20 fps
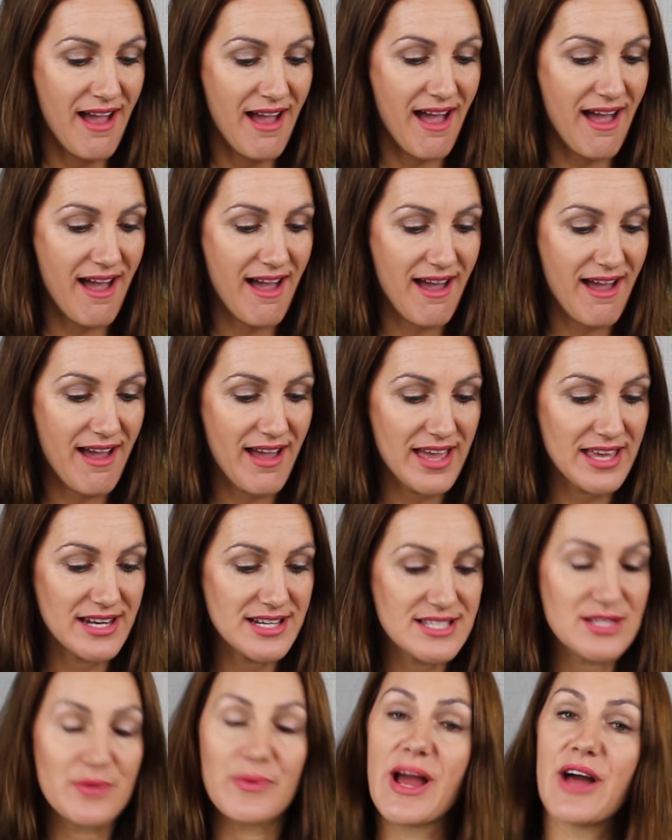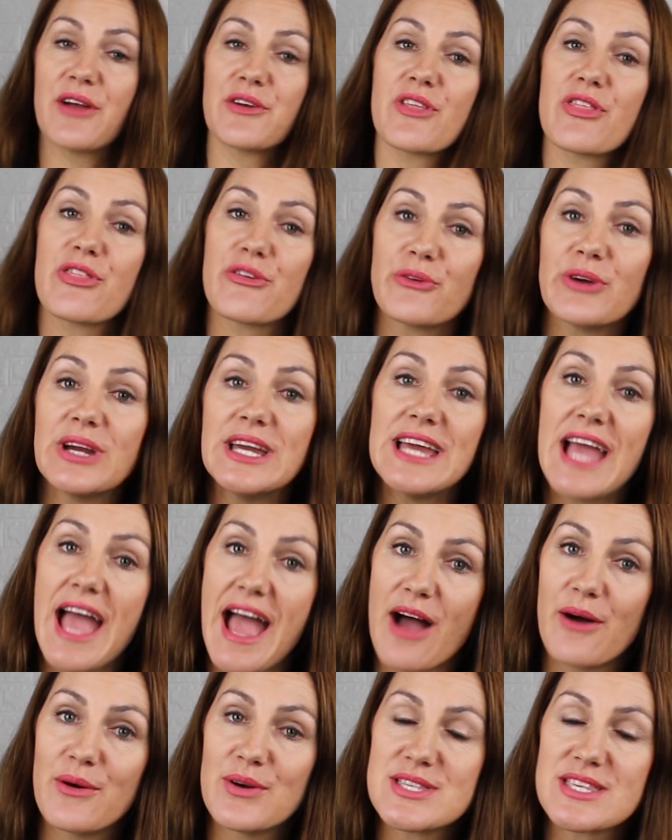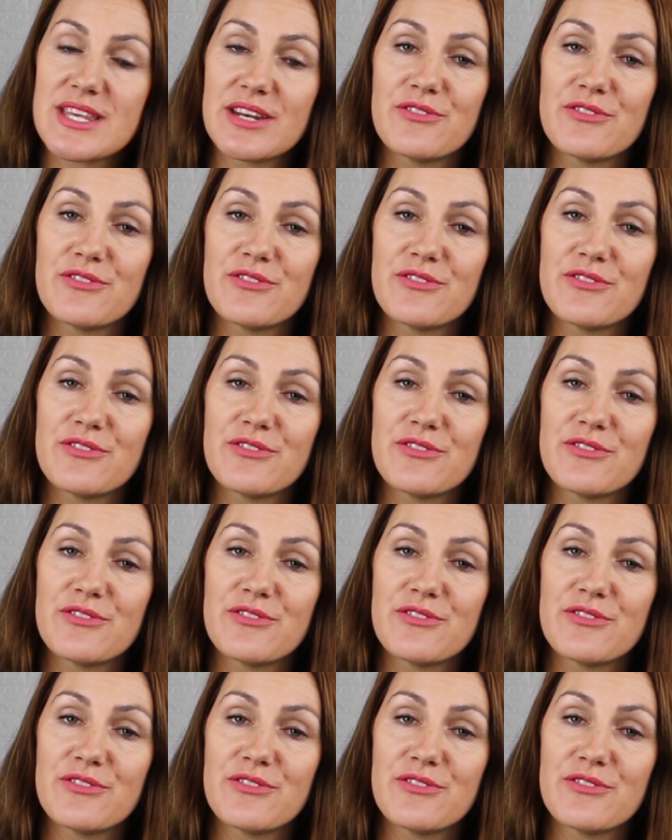It is around 3 hours,